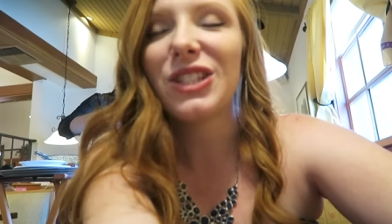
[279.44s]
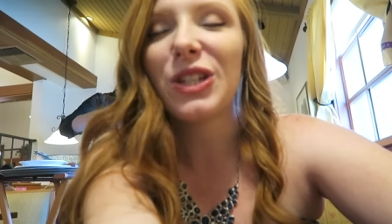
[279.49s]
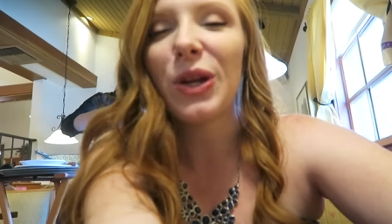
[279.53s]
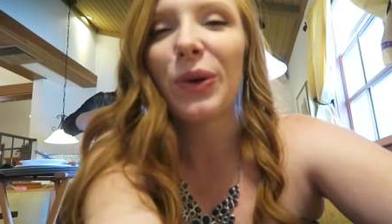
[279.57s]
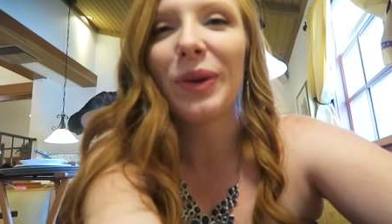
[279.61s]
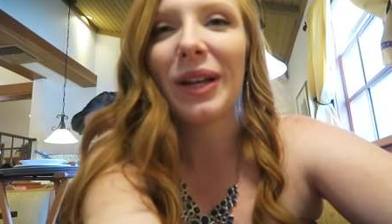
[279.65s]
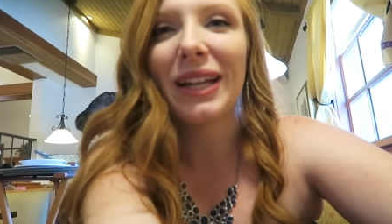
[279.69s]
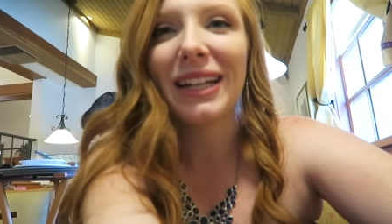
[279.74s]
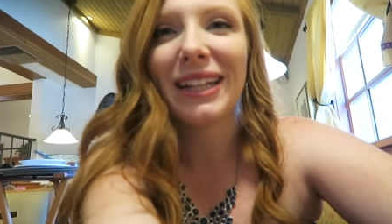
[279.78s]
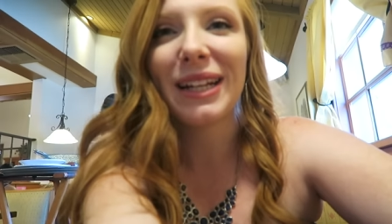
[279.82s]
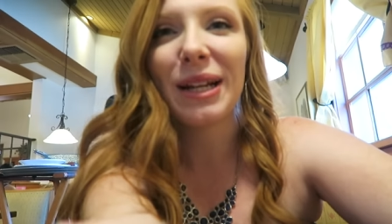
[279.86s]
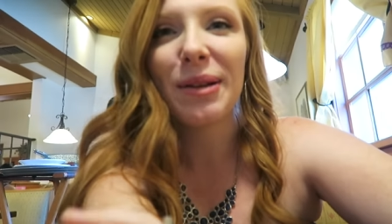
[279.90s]

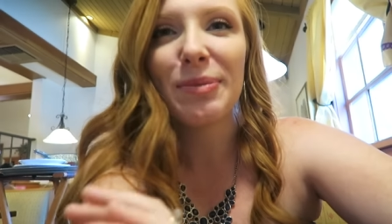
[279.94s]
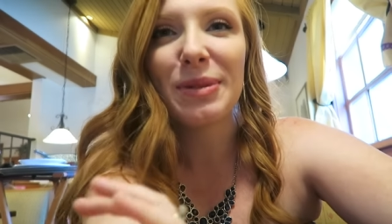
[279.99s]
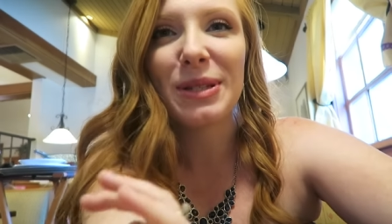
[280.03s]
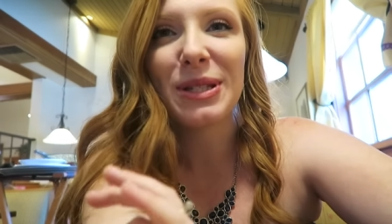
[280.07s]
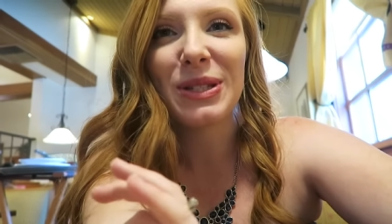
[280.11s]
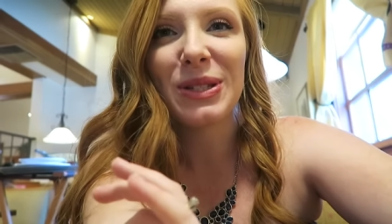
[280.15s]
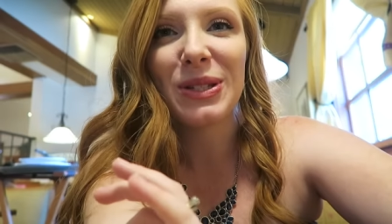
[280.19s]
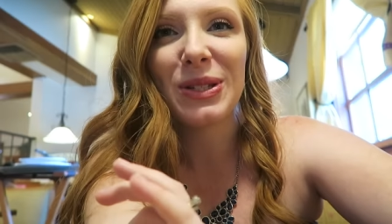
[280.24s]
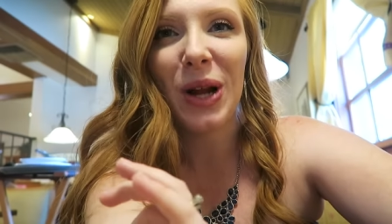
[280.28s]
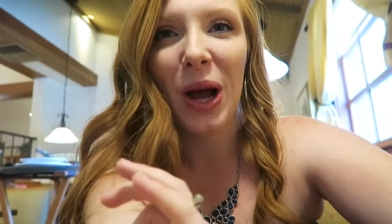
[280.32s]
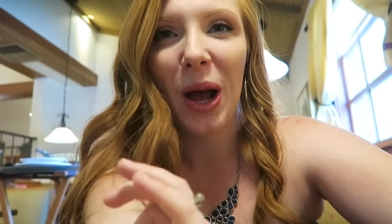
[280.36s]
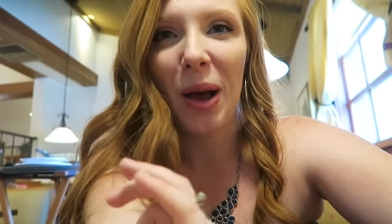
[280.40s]
So we ended up
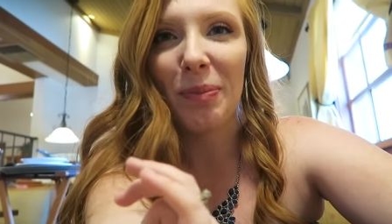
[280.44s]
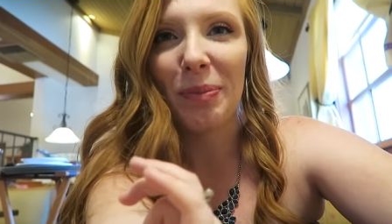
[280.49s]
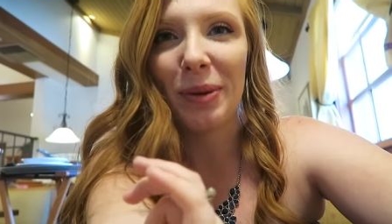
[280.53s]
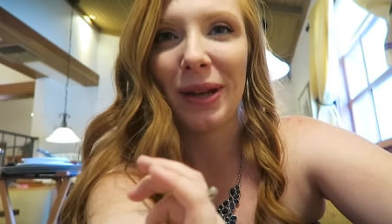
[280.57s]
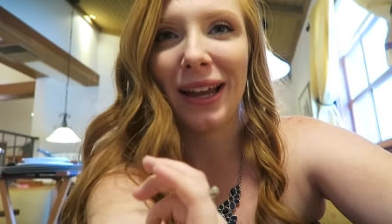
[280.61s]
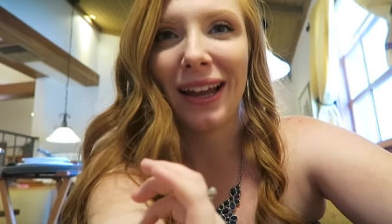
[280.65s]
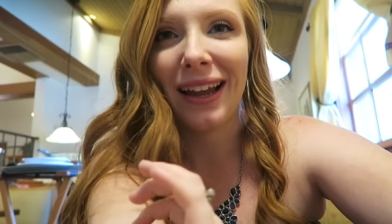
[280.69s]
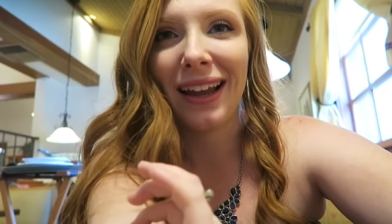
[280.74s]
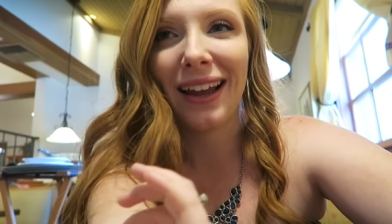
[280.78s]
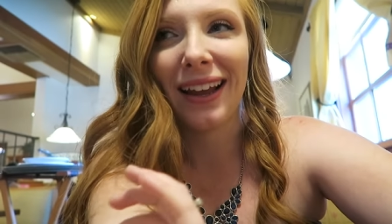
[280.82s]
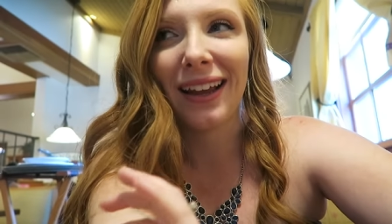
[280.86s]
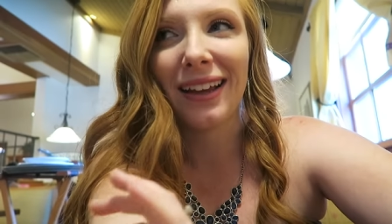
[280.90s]

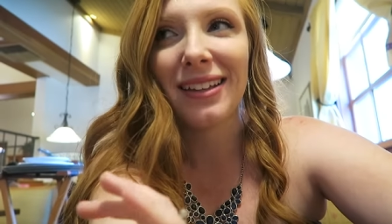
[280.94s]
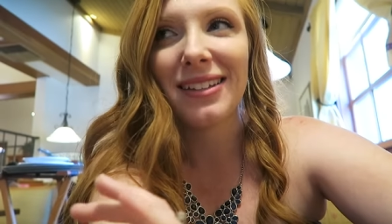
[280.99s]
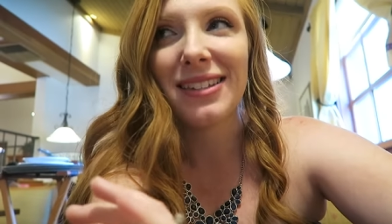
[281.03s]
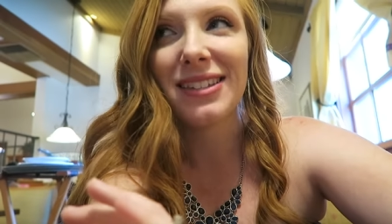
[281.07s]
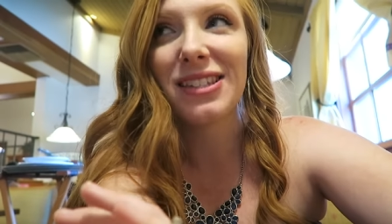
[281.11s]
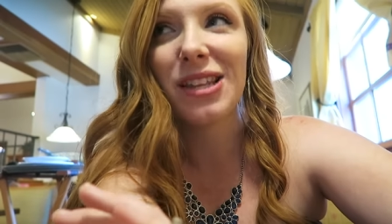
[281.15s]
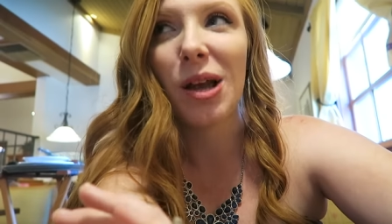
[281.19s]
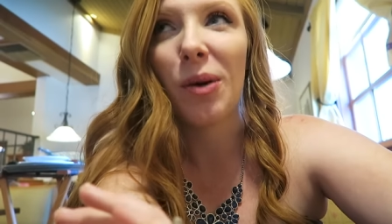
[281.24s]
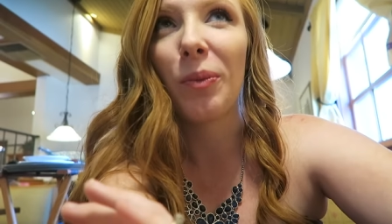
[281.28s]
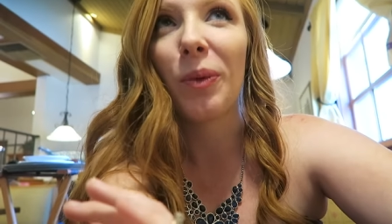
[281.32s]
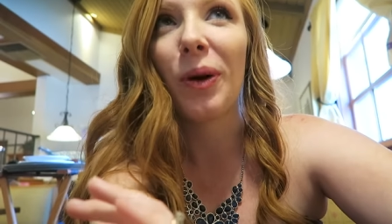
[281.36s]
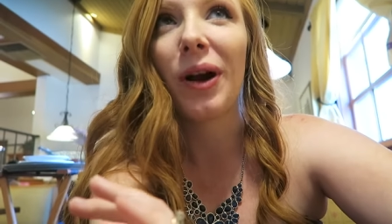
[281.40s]
stopping
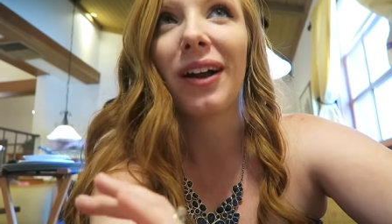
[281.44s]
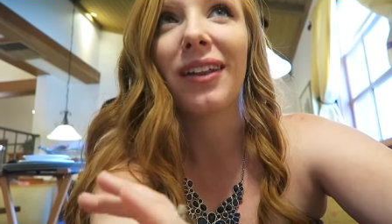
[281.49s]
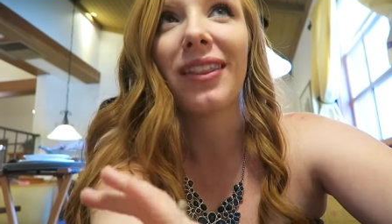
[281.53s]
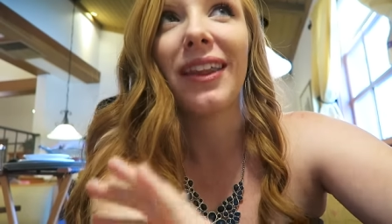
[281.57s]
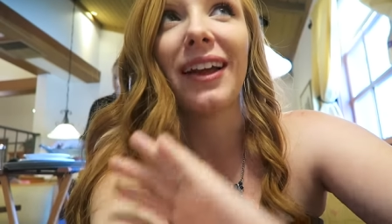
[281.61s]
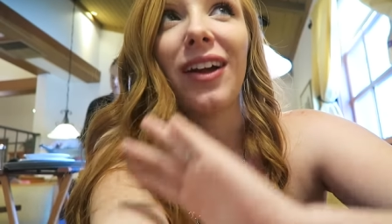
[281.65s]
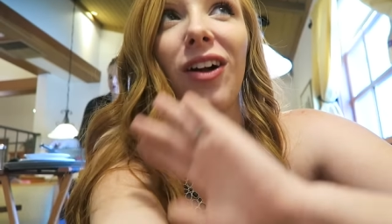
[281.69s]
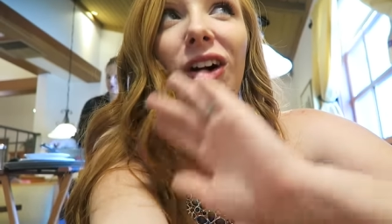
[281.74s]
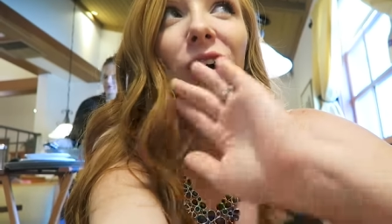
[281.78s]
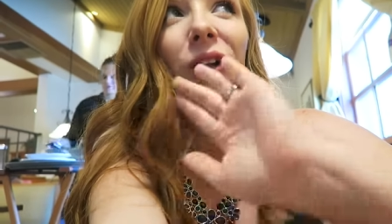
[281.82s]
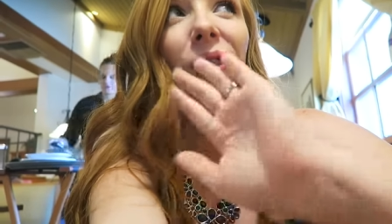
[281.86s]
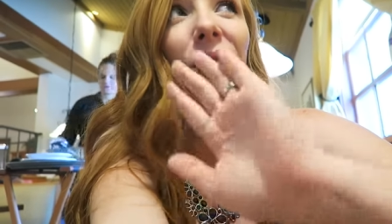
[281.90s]
somewhere
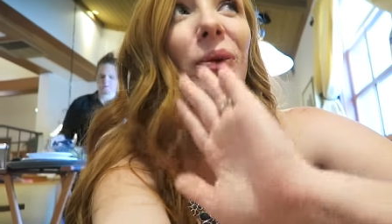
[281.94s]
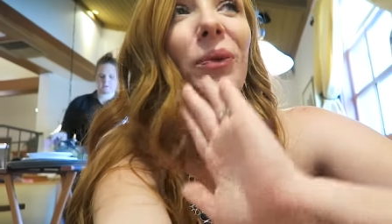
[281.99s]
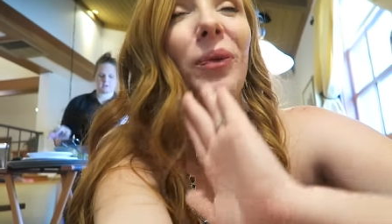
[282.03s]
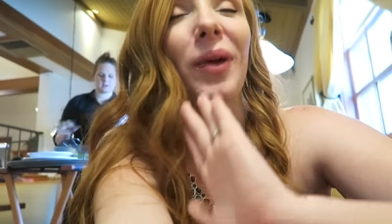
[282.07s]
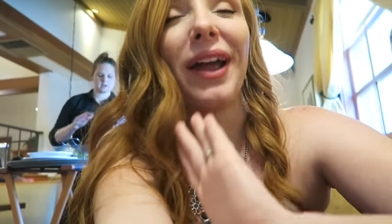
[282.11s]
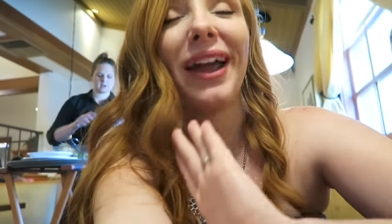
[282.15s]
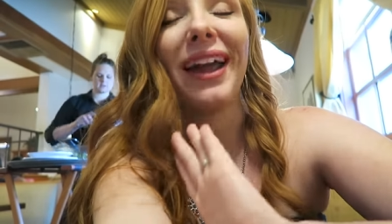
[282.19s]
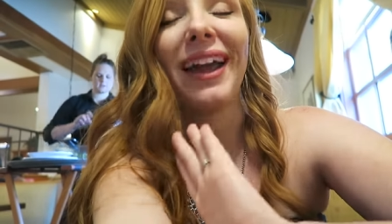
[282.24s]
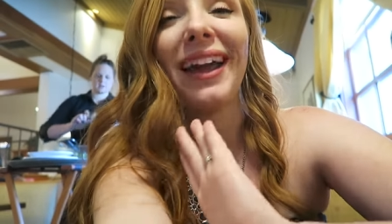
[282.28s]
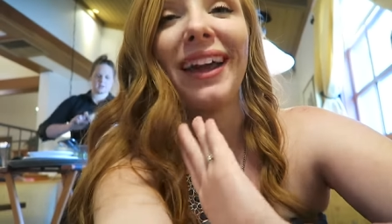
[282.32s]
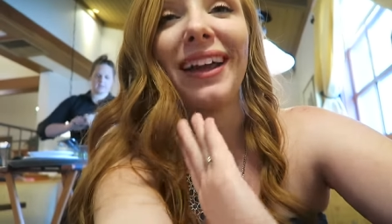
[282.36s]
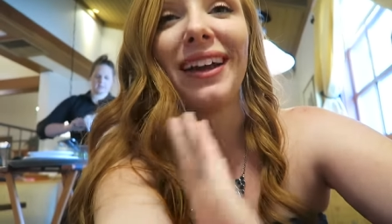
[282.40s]
like on the
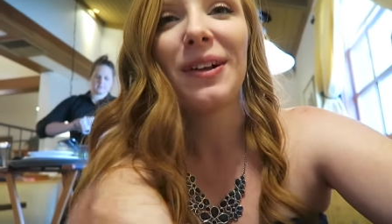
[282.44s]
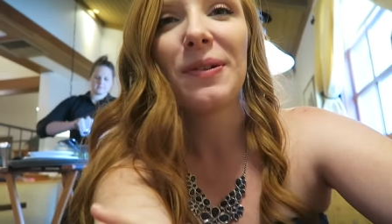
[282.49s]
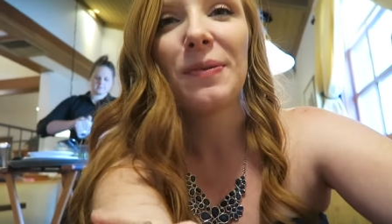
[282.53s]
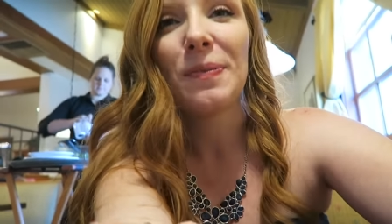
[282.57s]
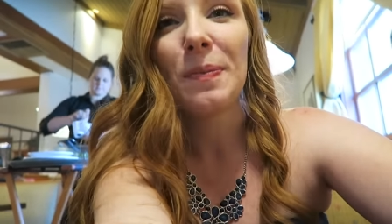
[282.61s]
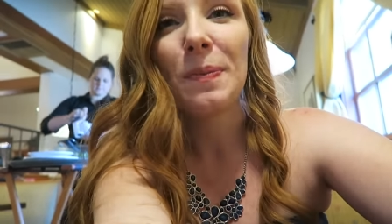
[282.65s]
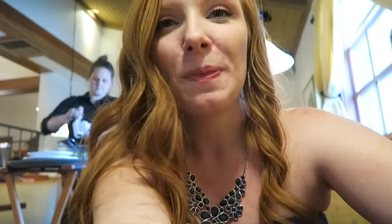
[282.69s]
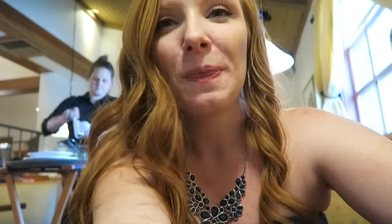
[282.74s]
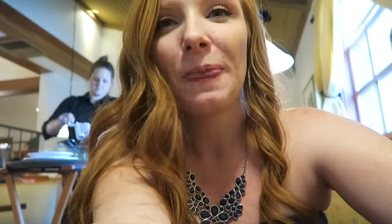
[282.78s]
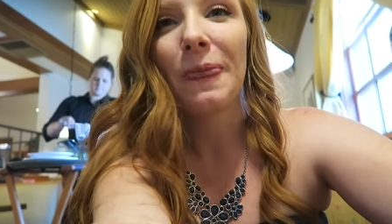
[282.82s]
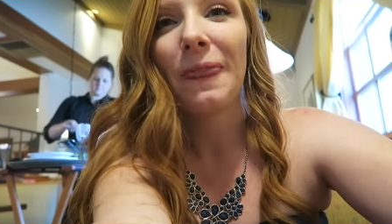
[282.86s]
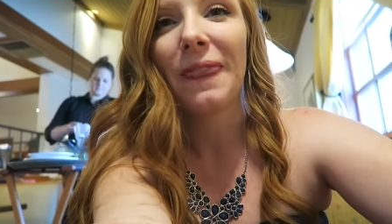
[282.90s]
way,
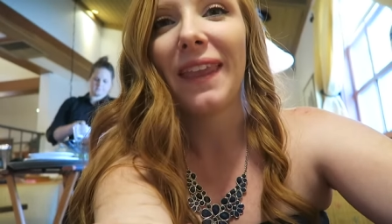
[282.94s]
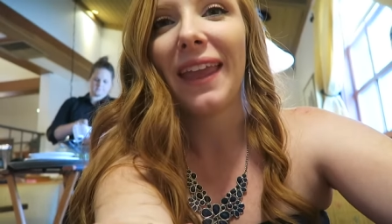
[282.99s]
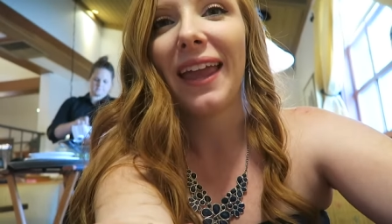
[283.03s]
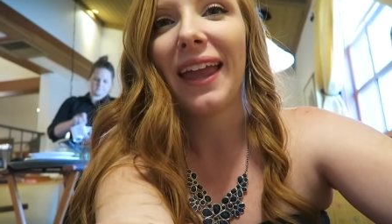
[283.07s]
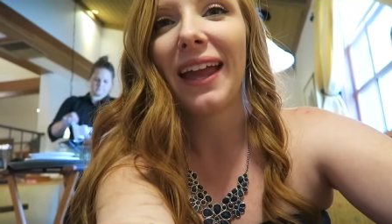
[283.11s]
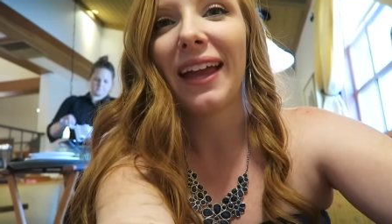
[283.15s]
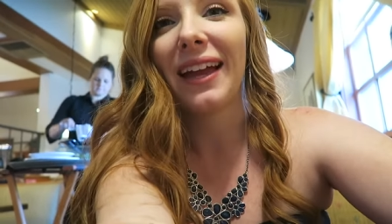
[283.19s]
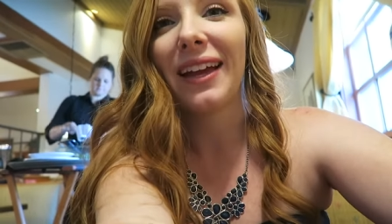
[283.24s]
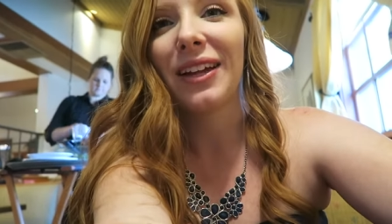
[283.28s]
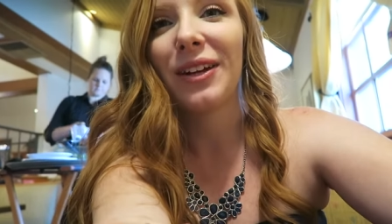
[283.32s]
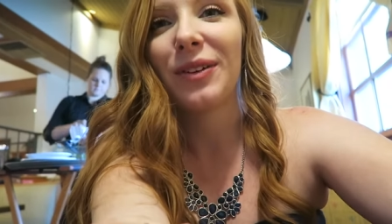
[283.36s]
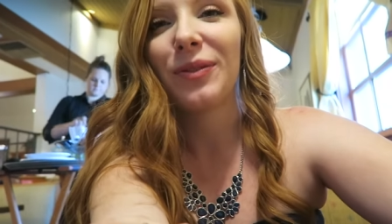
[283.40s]

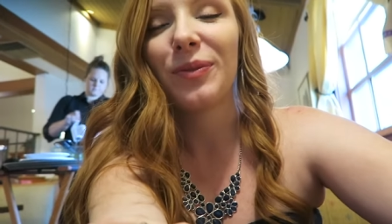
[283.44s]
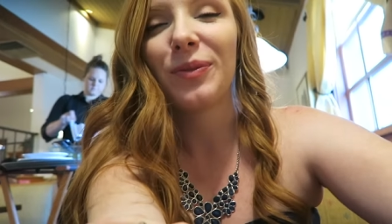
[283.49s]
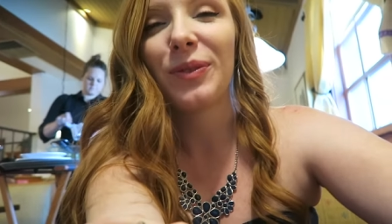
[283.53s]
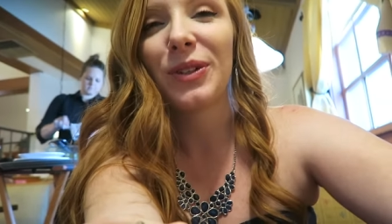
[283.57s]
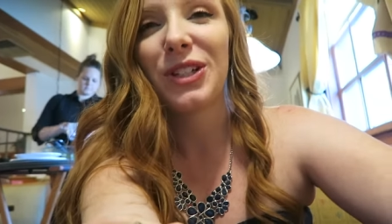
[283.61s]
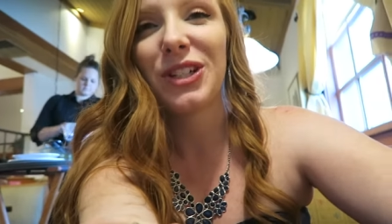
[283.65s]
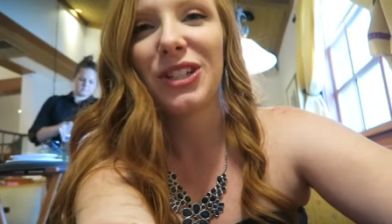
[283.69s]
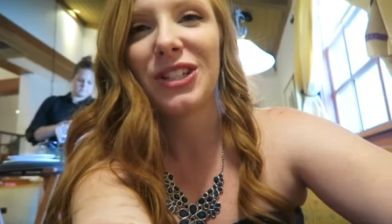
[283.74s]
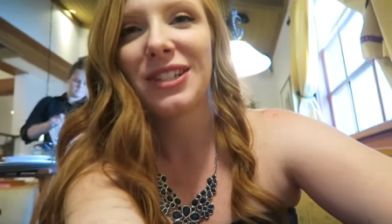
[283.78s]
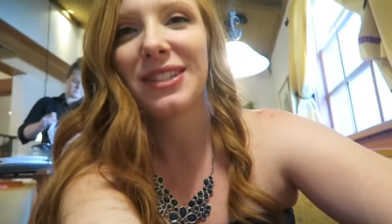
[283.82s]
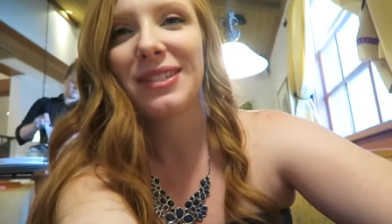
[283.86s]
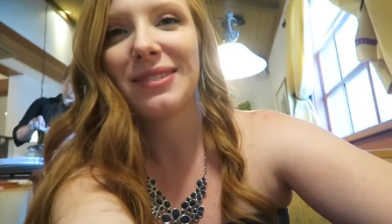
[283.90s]
and
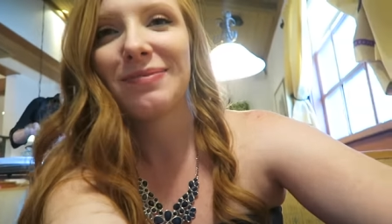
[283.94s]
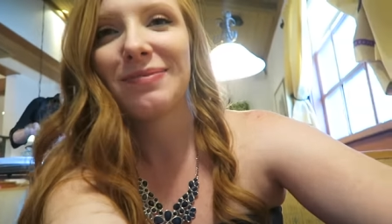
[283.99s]
we're just,